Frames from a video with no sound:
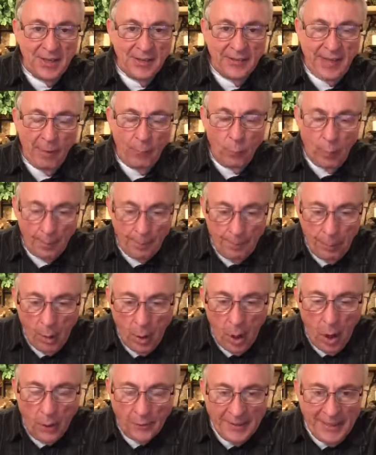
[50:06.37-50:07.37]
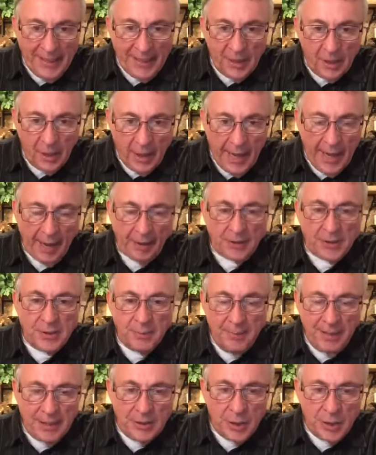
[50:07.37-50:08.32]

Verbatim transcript: that what Paul declares to be